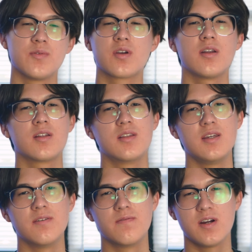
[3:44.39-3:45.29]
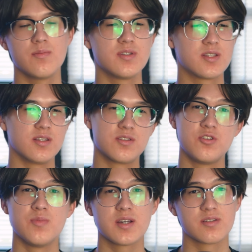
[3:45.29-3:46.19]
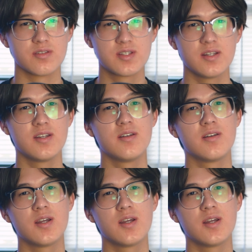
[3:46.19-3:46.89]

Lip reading: regarding the environments that these two mics are sitting in,